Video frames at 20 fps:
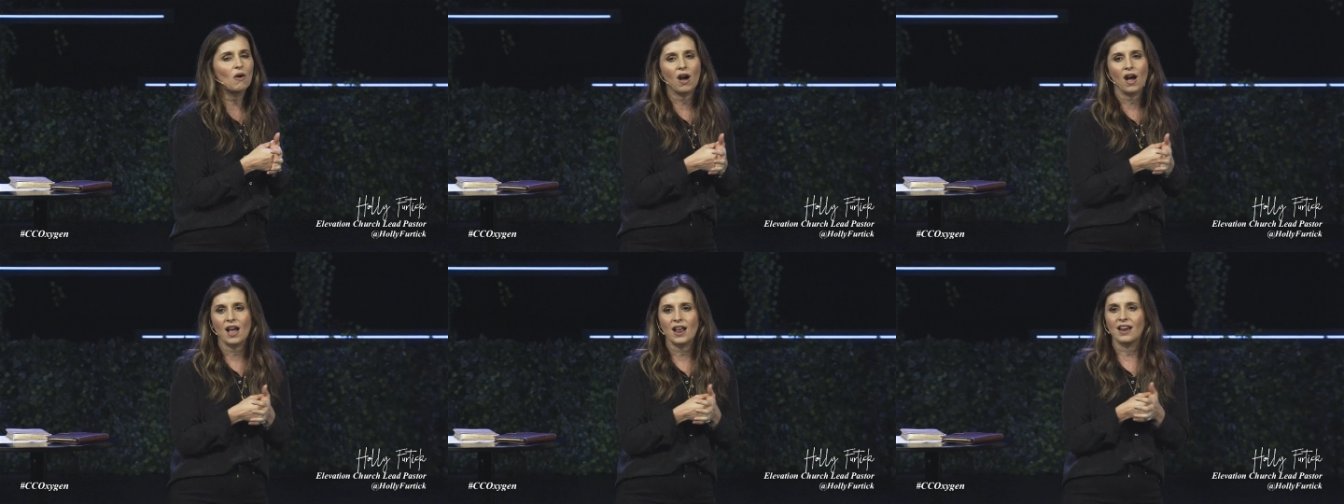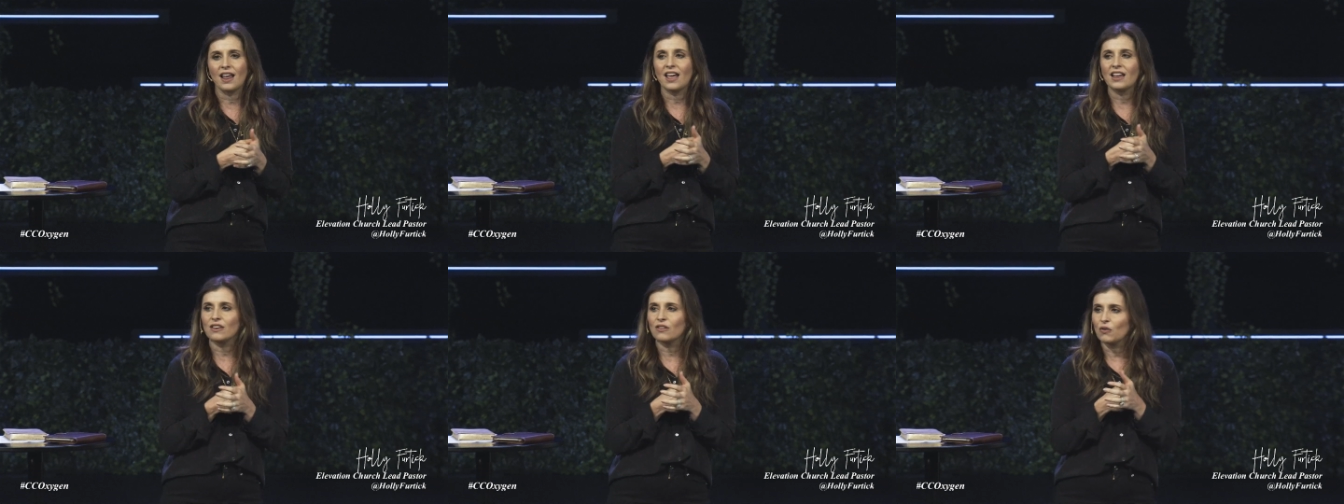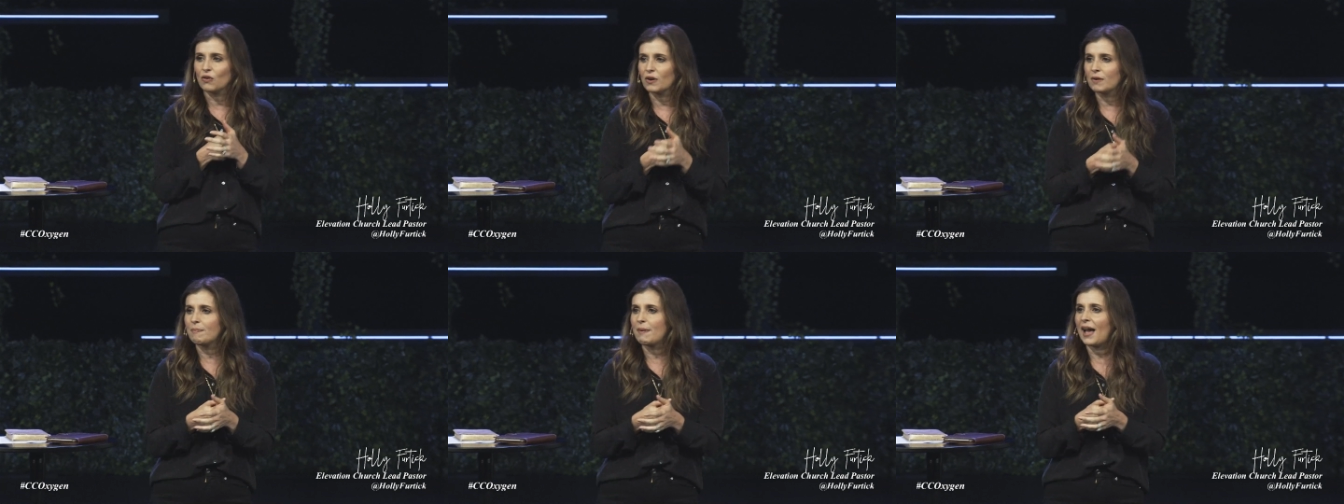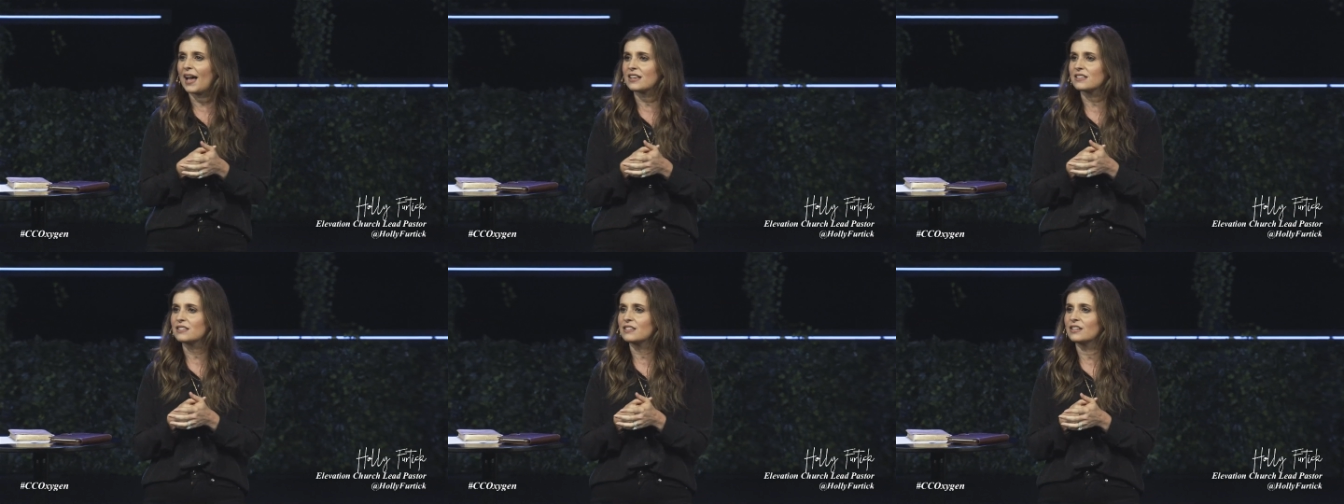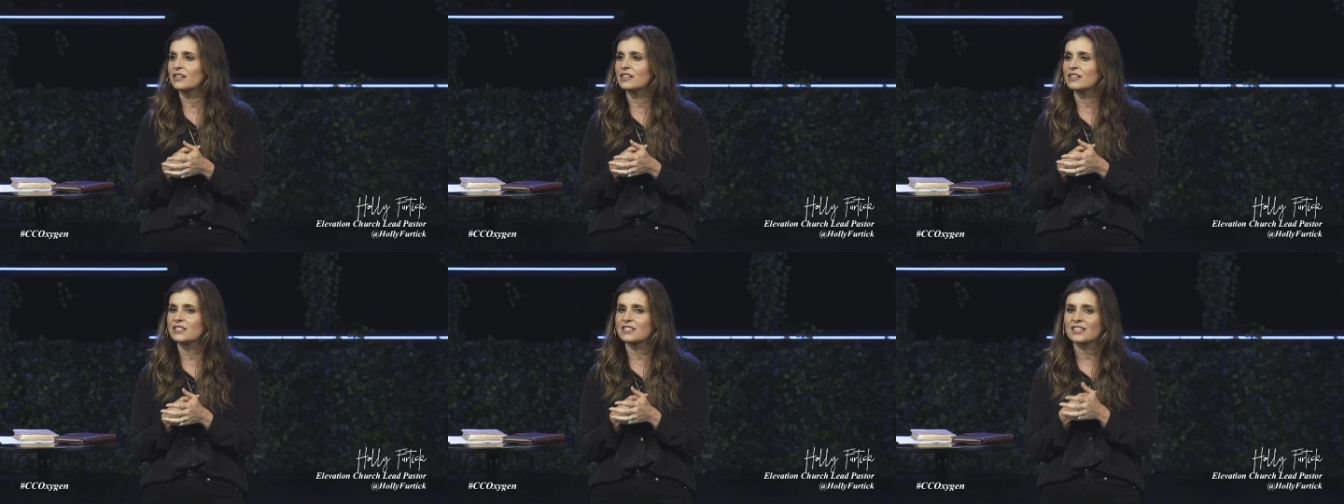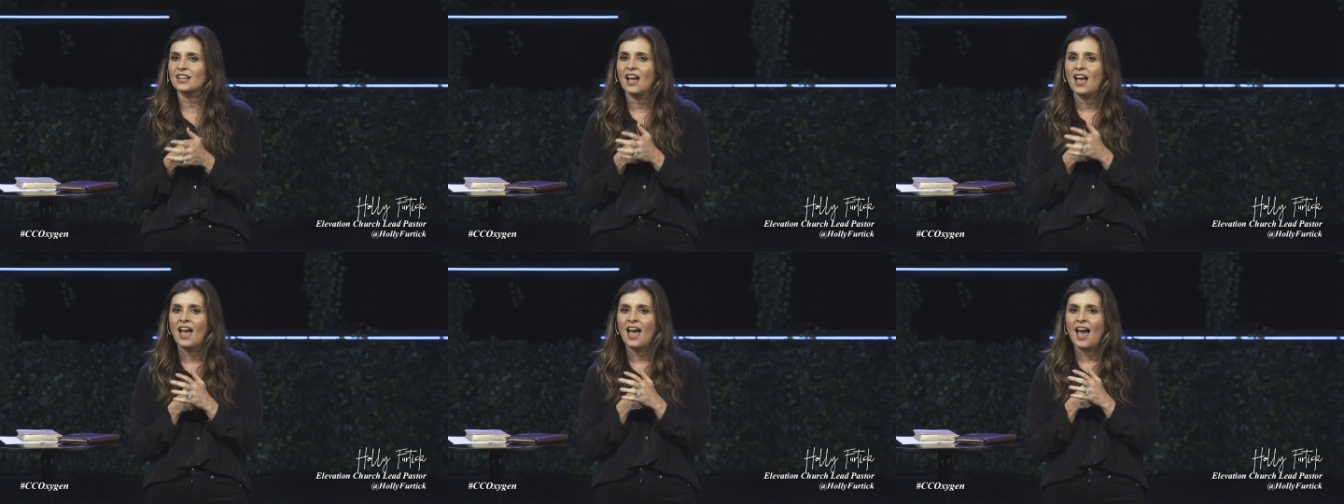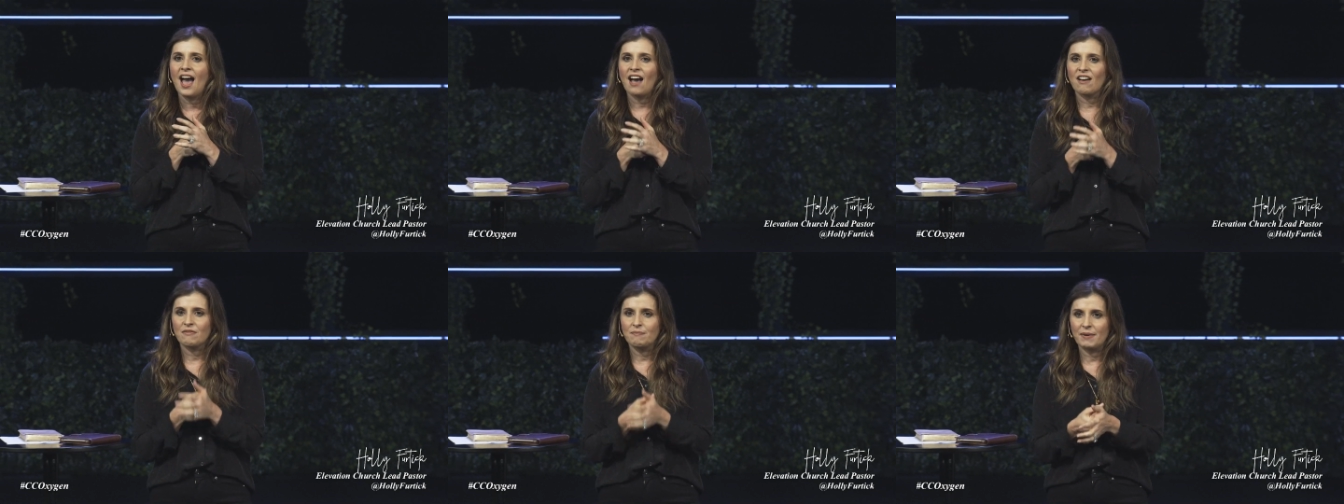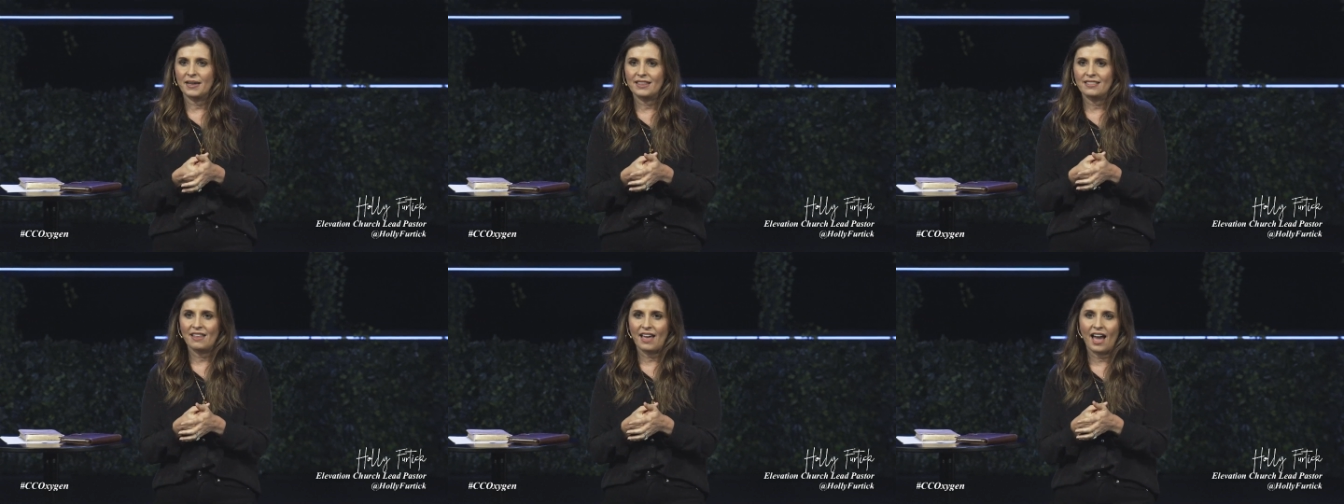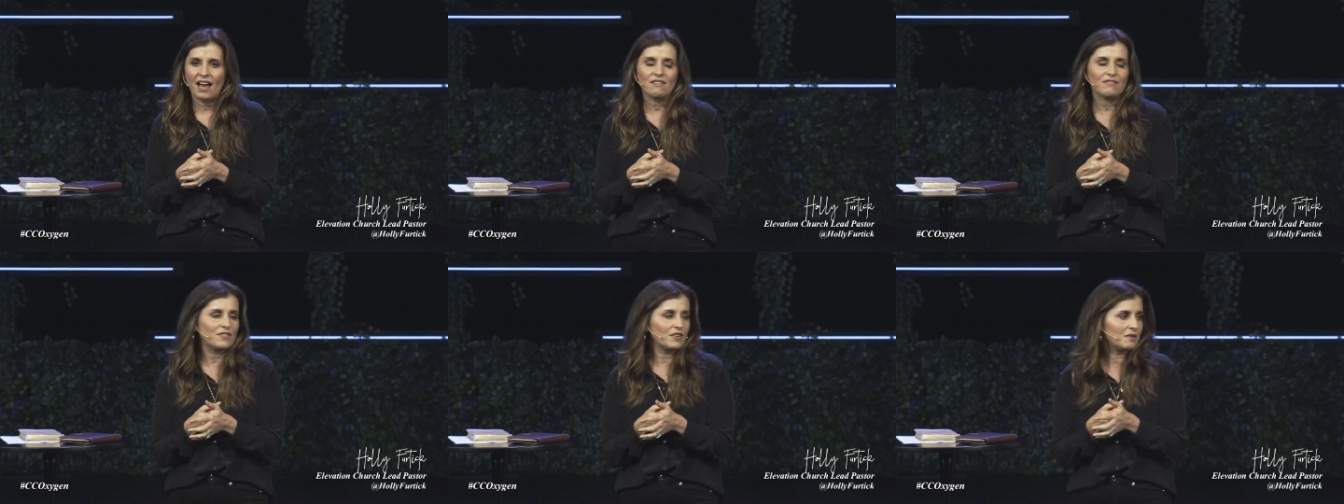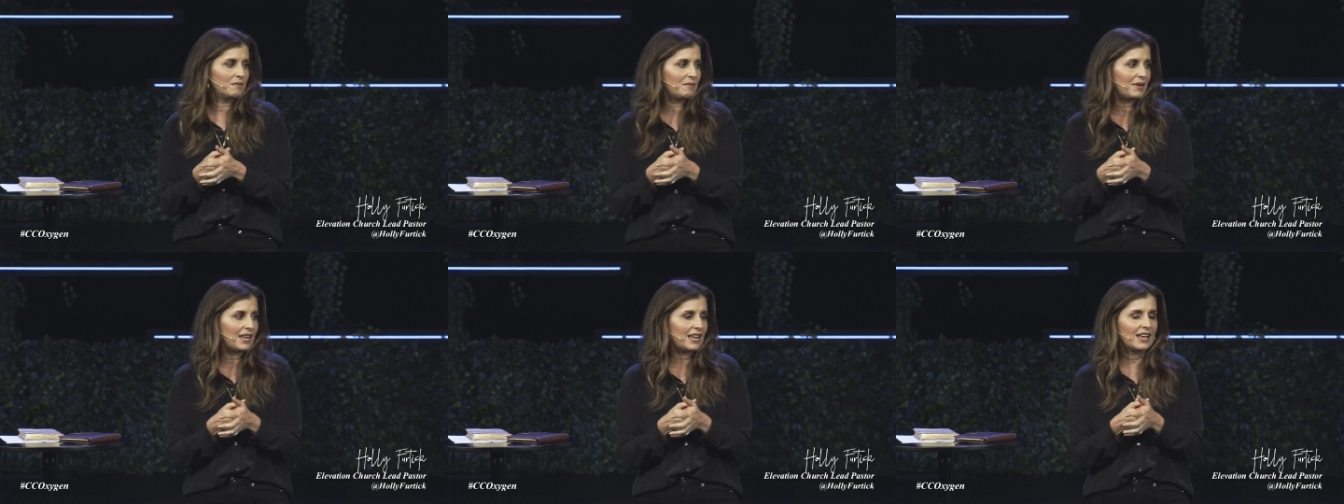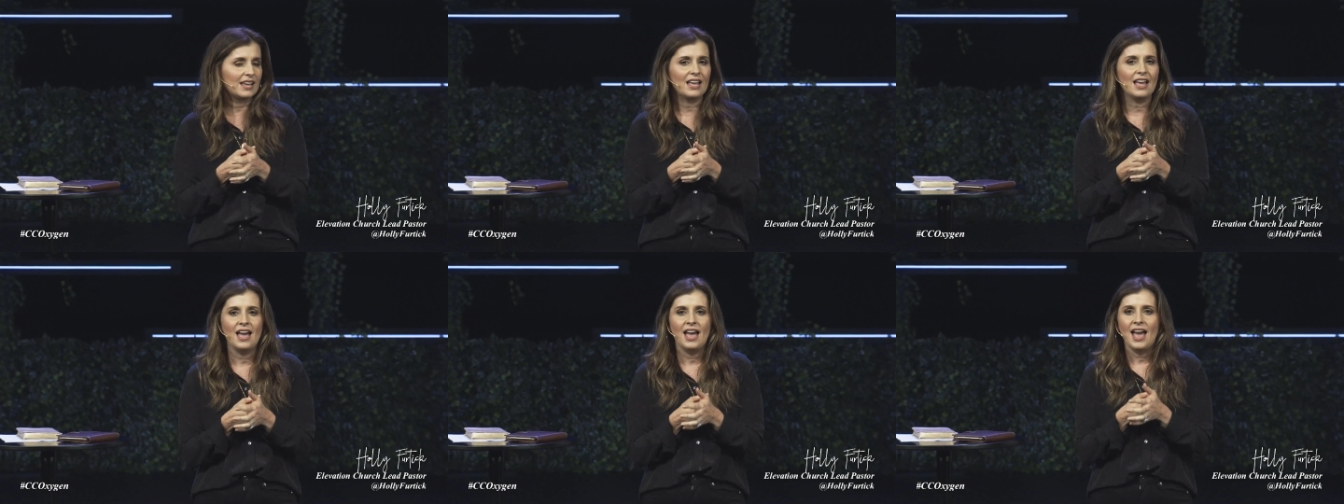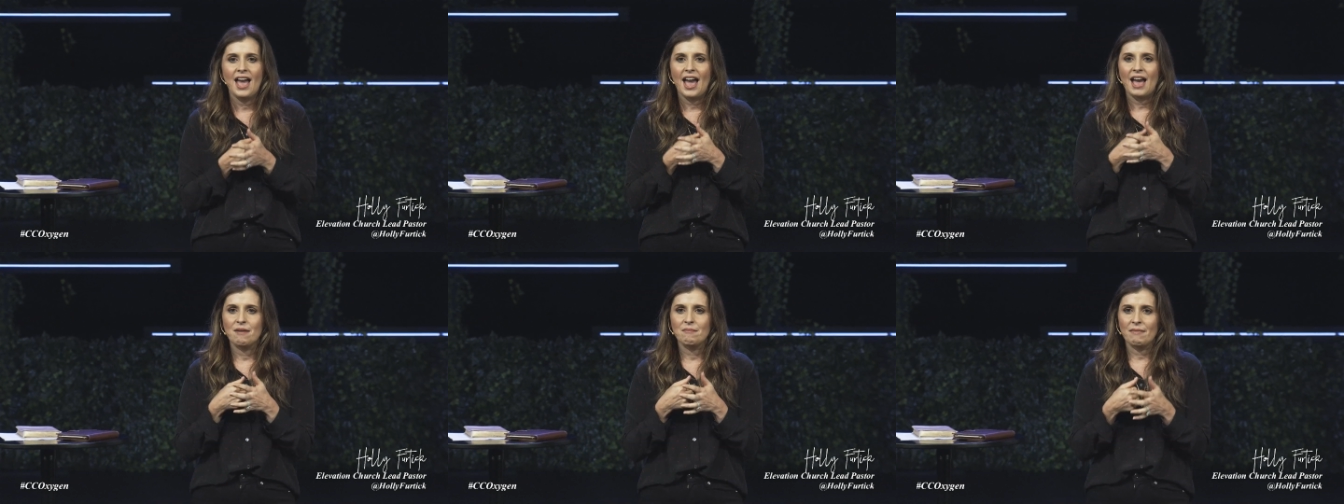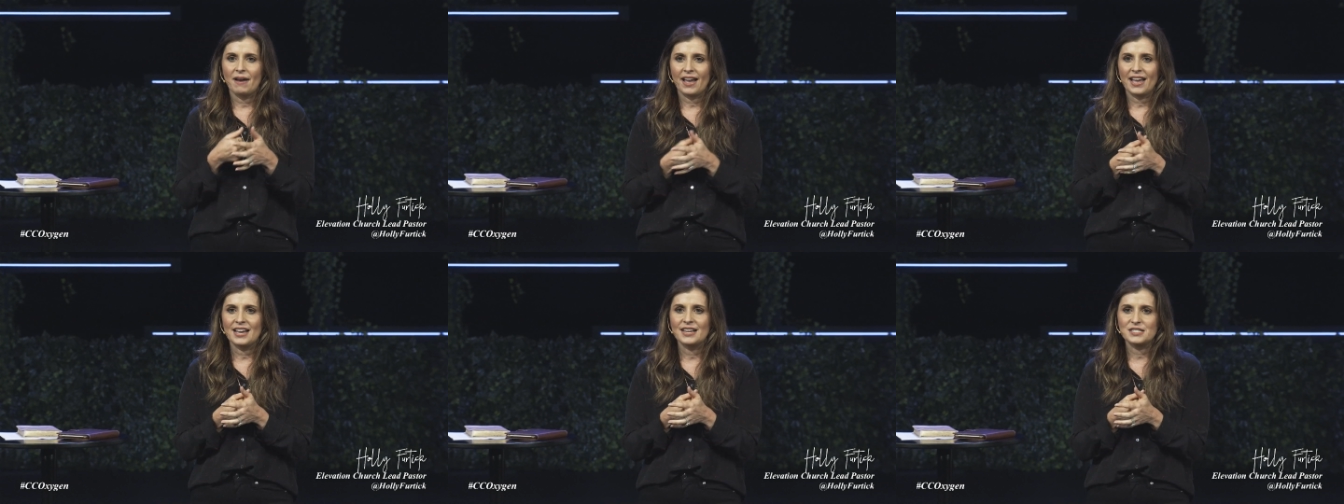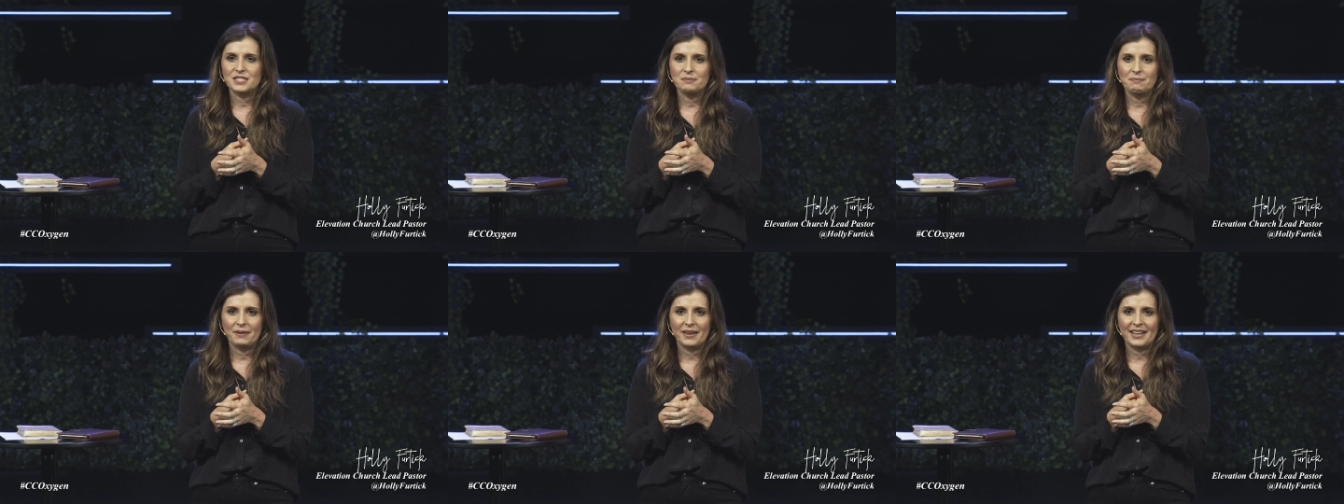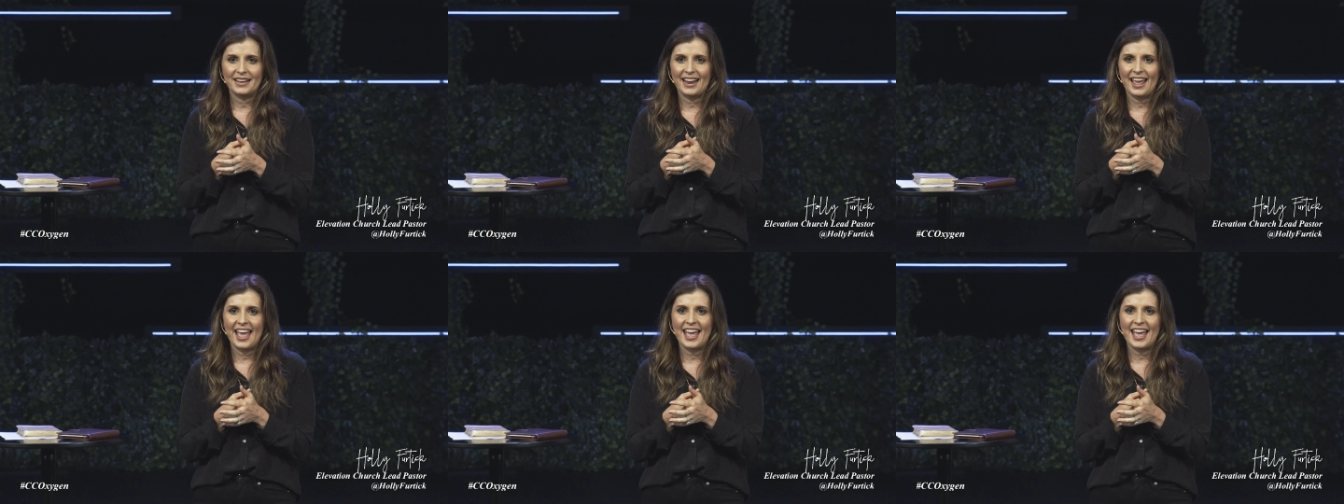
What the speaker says: on, and your pastors have been that for me and my husband.